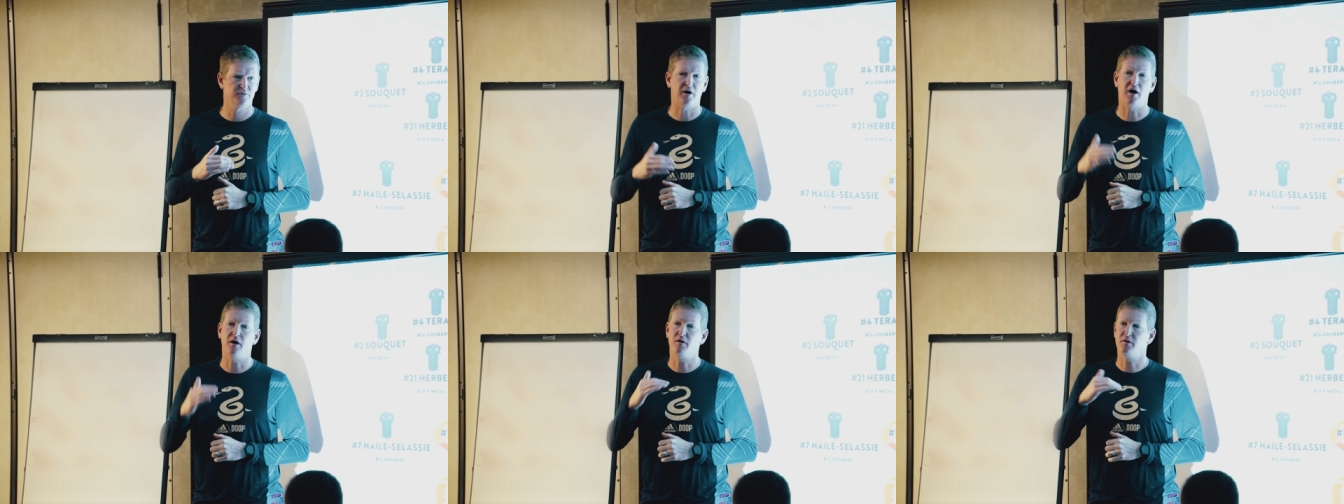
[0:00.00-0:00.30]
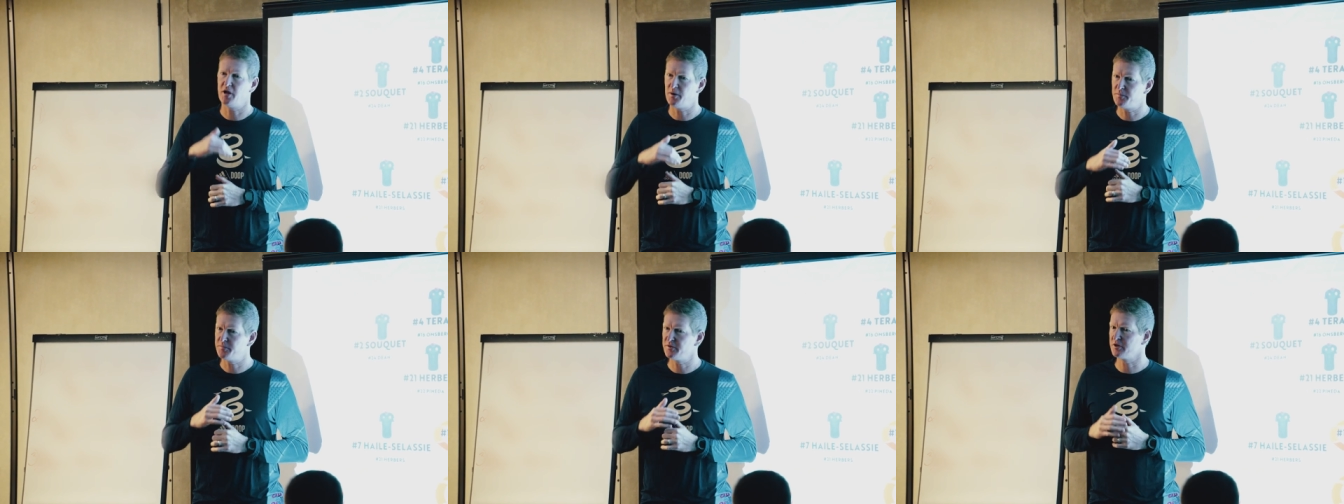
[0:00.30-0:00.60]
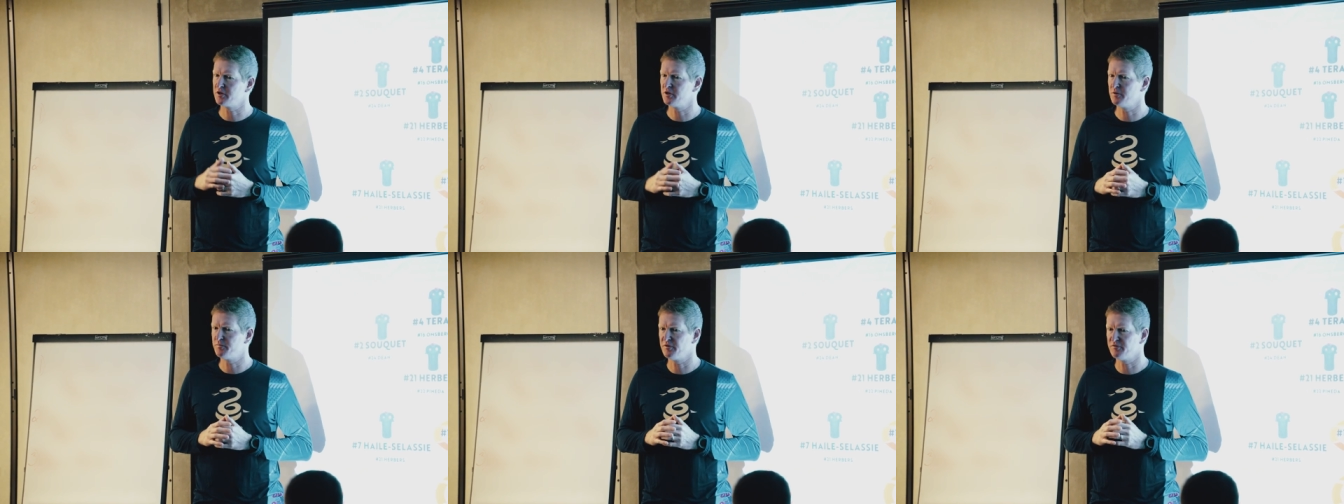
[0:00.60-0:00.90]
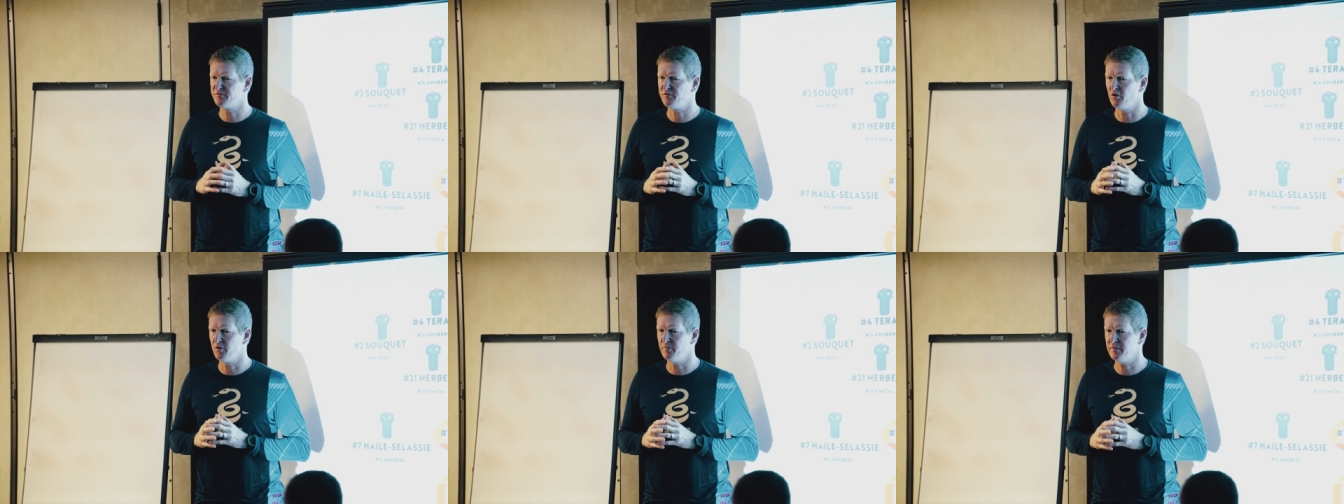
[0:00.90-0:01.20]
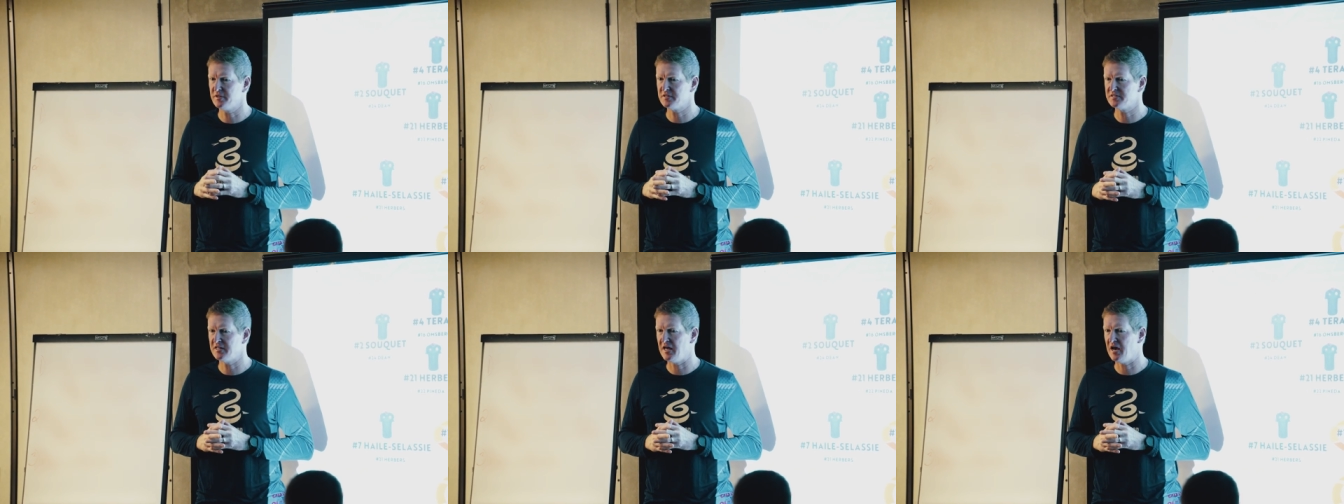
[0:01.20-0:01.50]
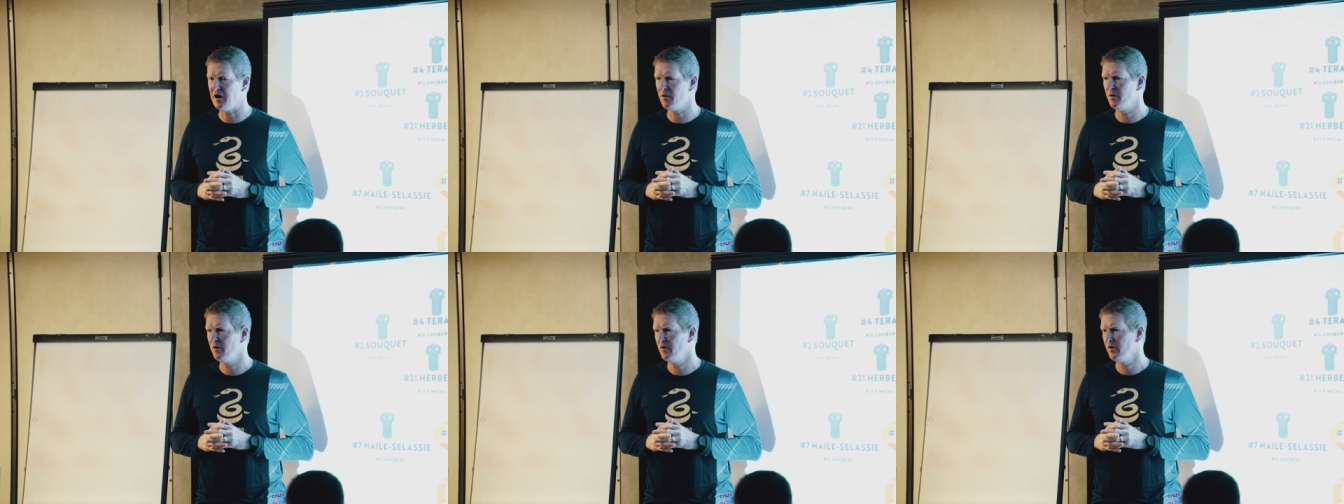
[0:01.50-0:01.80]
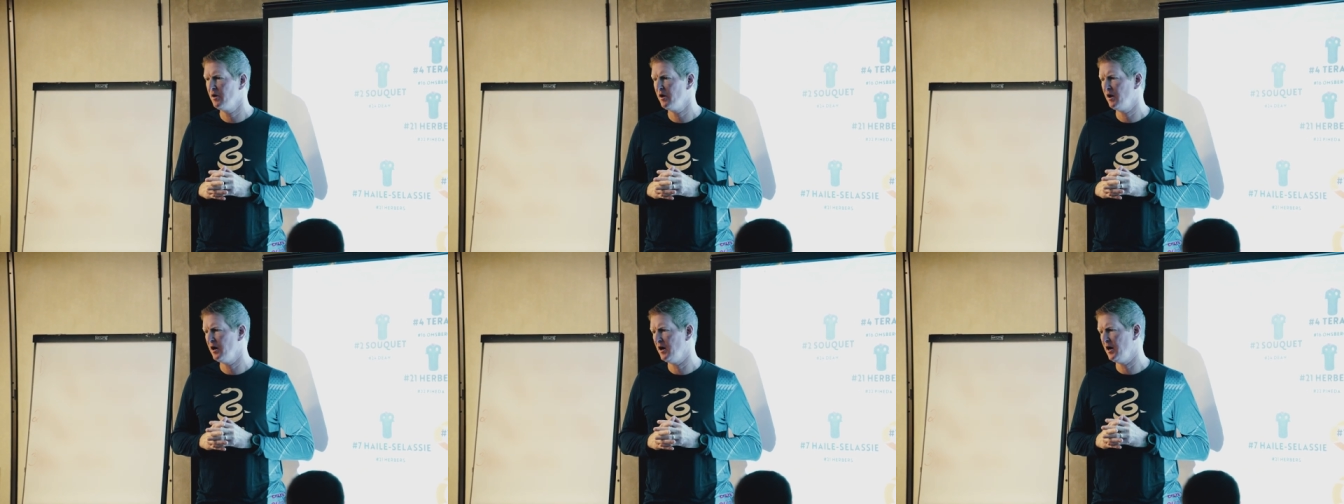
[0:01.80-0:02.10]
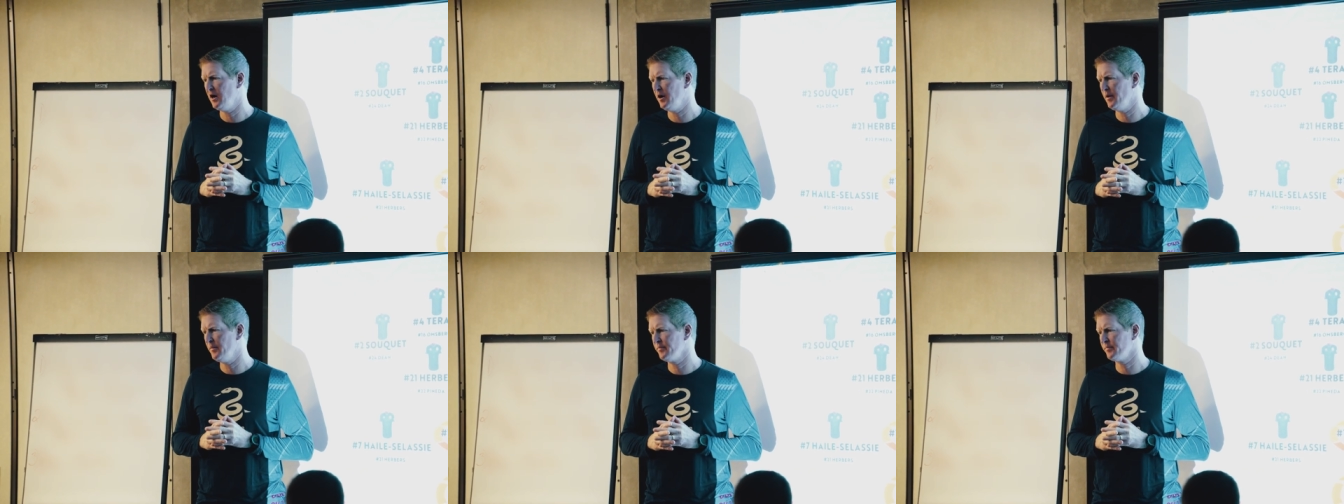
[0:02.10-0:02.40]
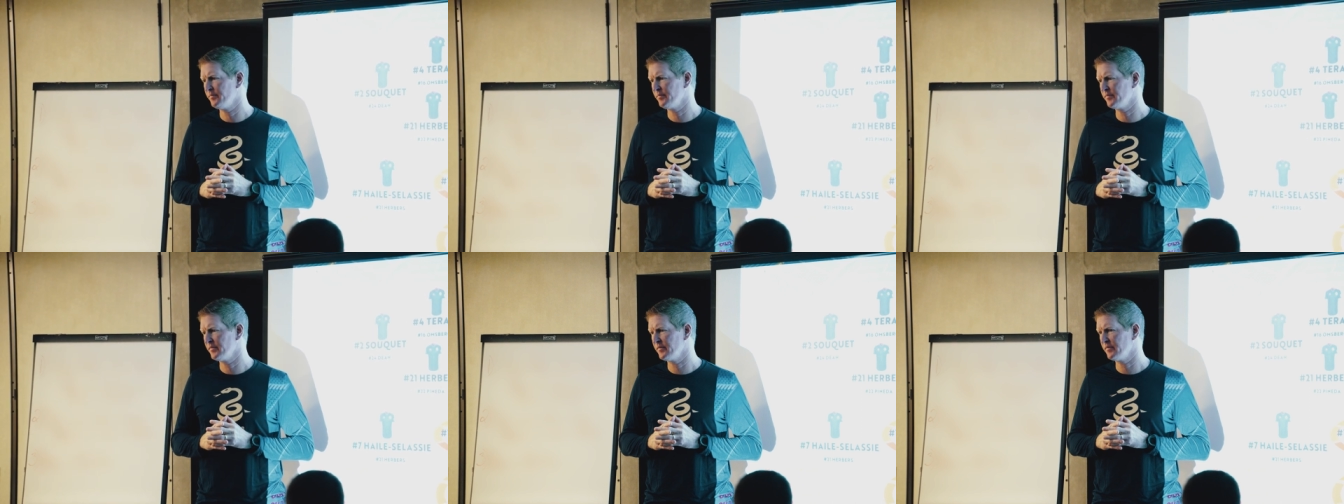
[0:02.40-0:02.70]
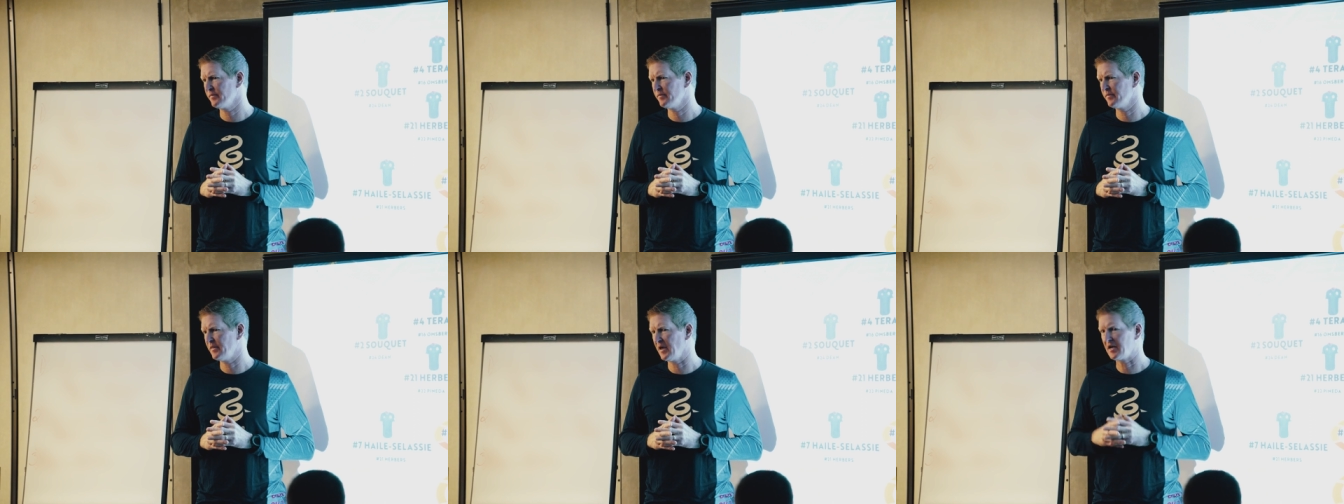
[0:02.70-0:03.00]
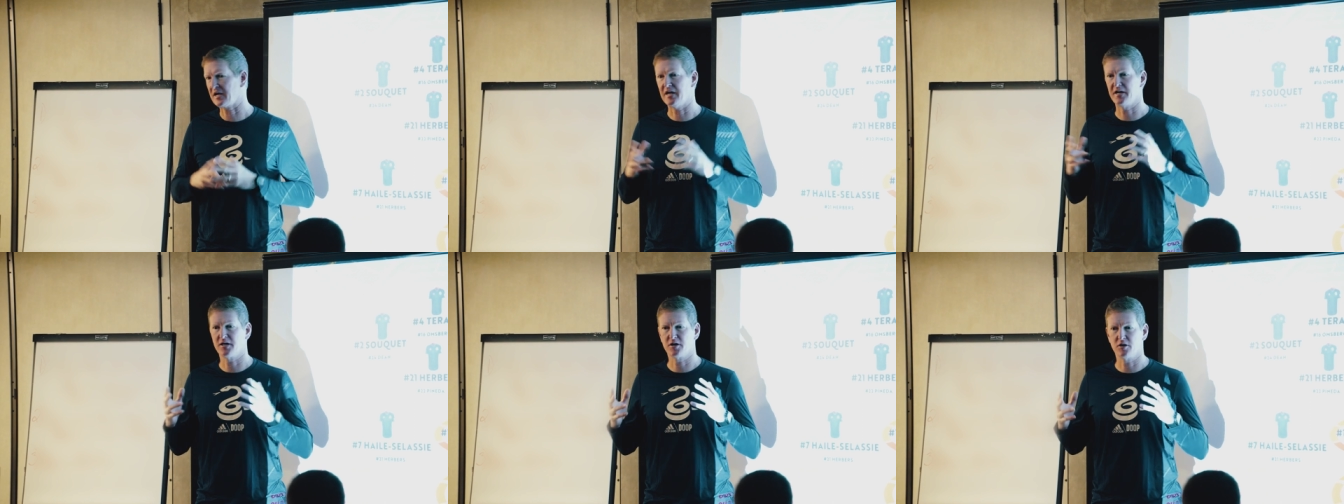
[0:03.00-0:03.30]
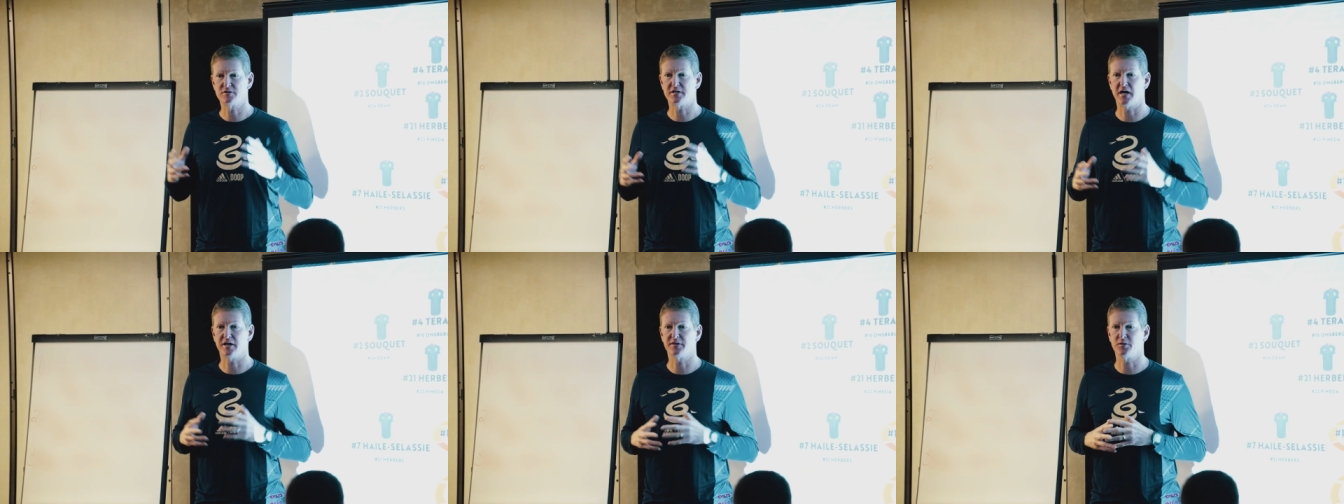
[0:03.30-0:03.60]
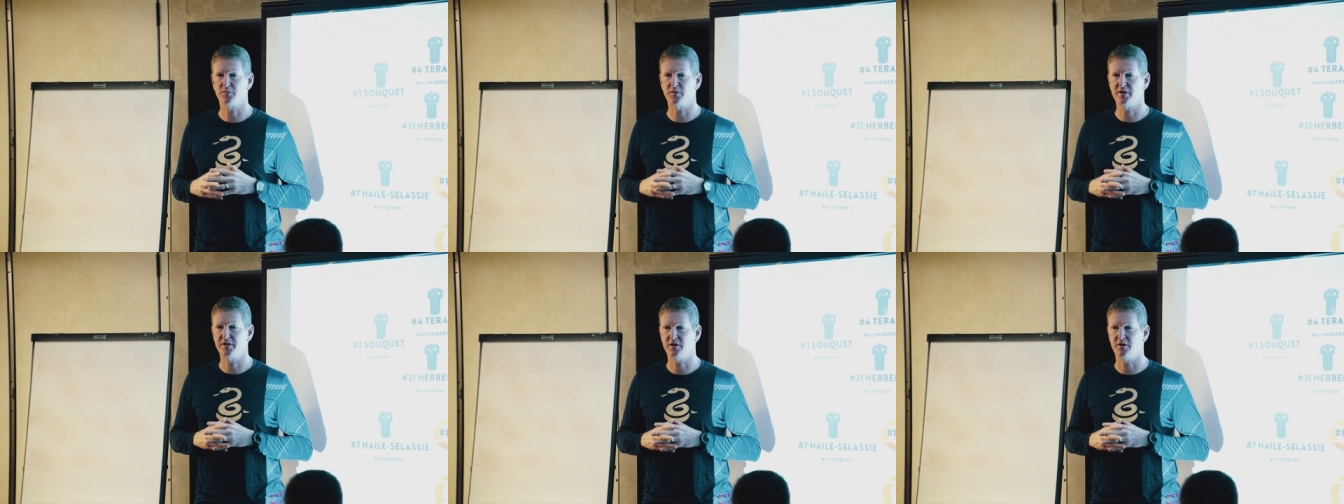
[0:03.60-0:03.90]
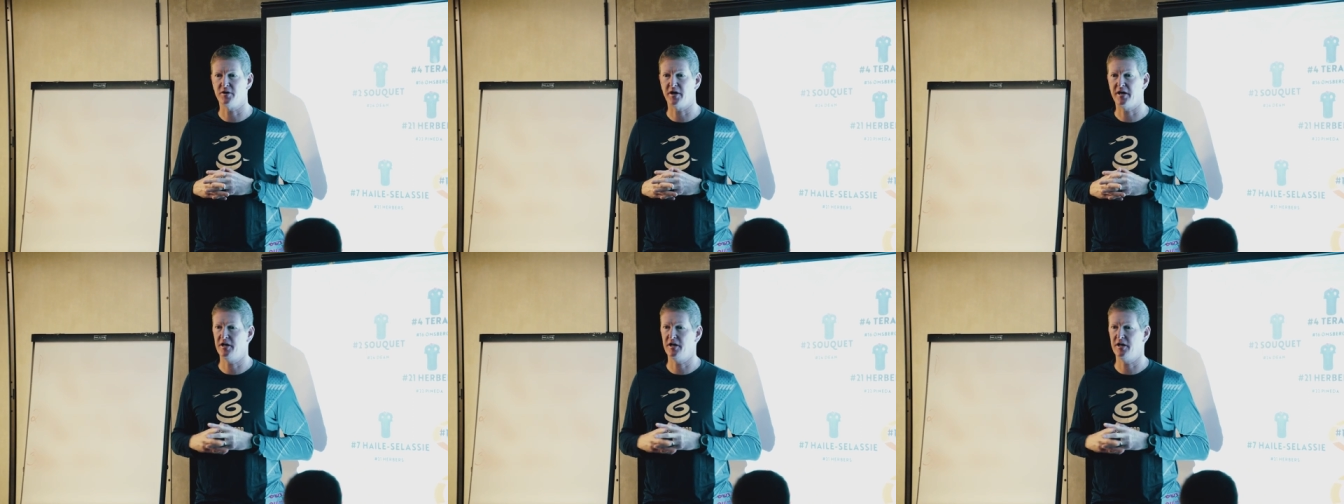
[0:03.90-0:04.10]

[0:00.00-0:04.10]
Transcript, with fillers: follow it up with a good performance now, um, that kind of goes out the window.